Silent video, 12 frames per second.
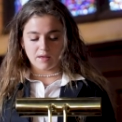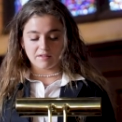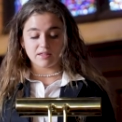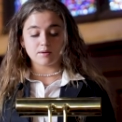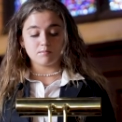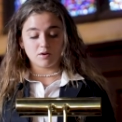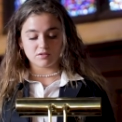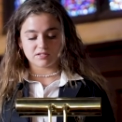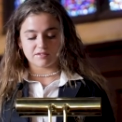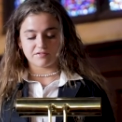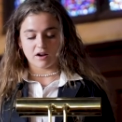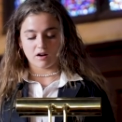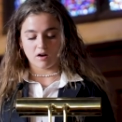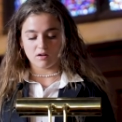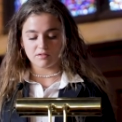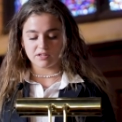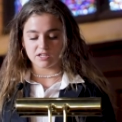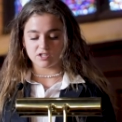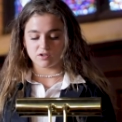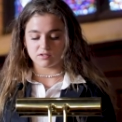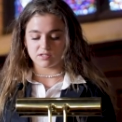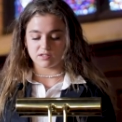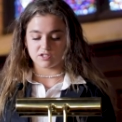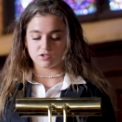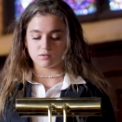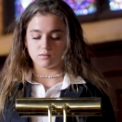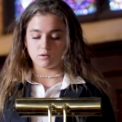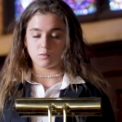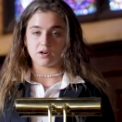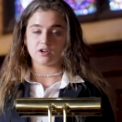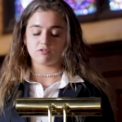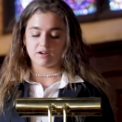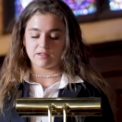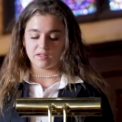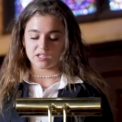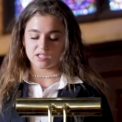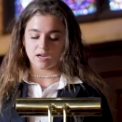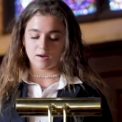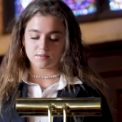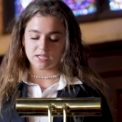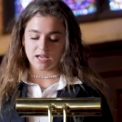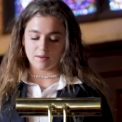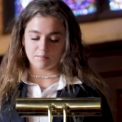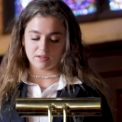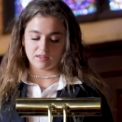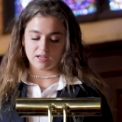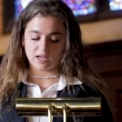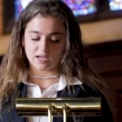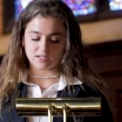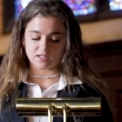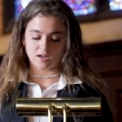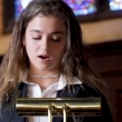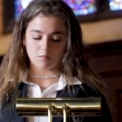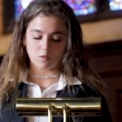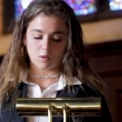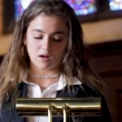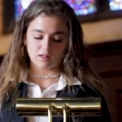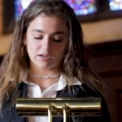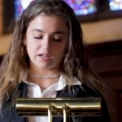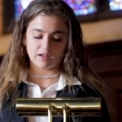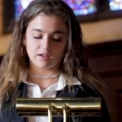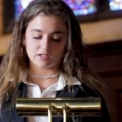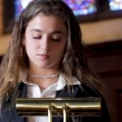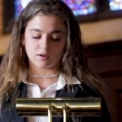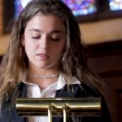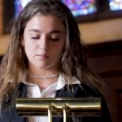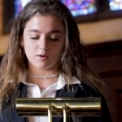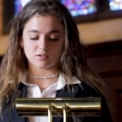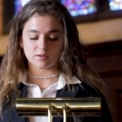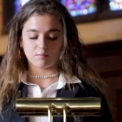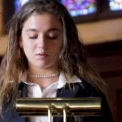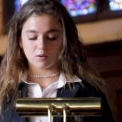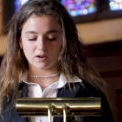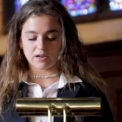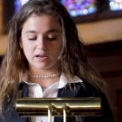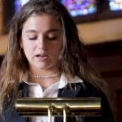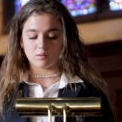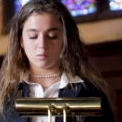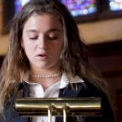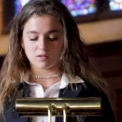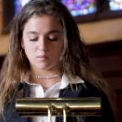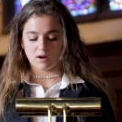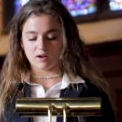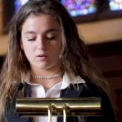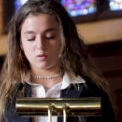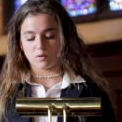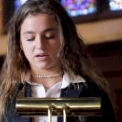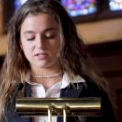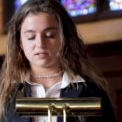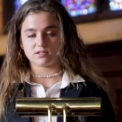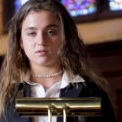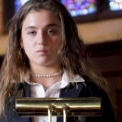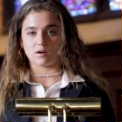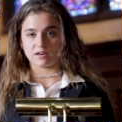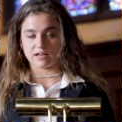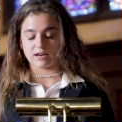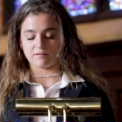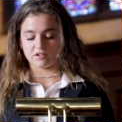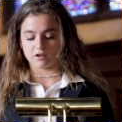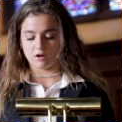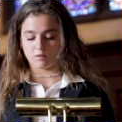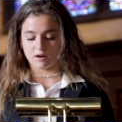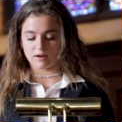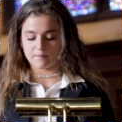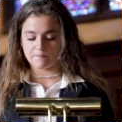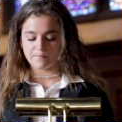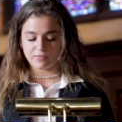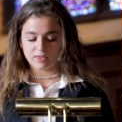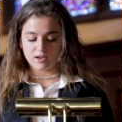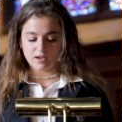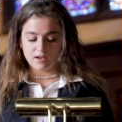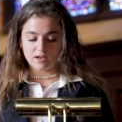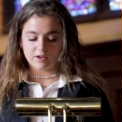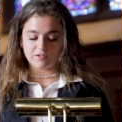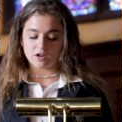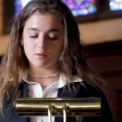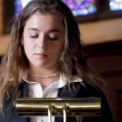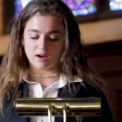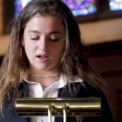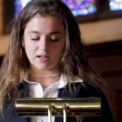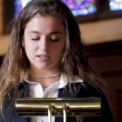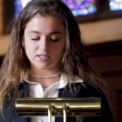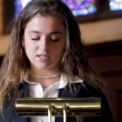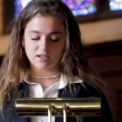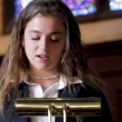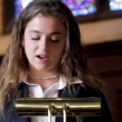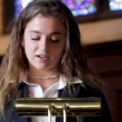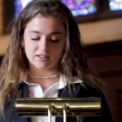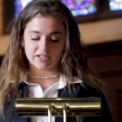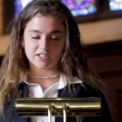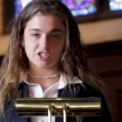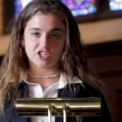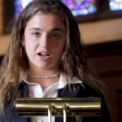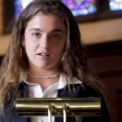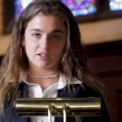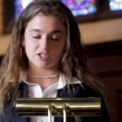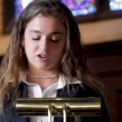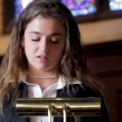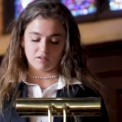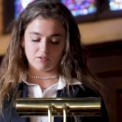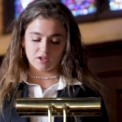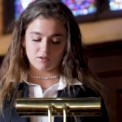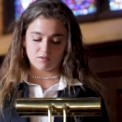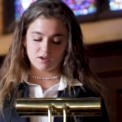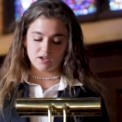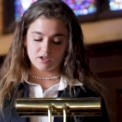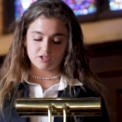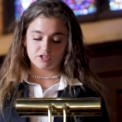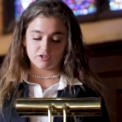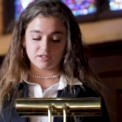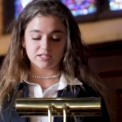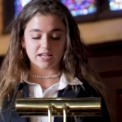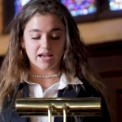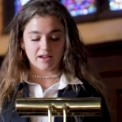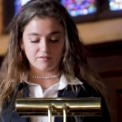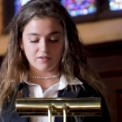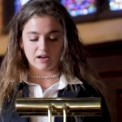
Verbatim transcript: I think most, if not all, of the adults at the school would agree that adopting empathy as a top quality is one of the most important and worthwhile quests one can ever go on. If you don't mind, I'd like to challenge all of you, students and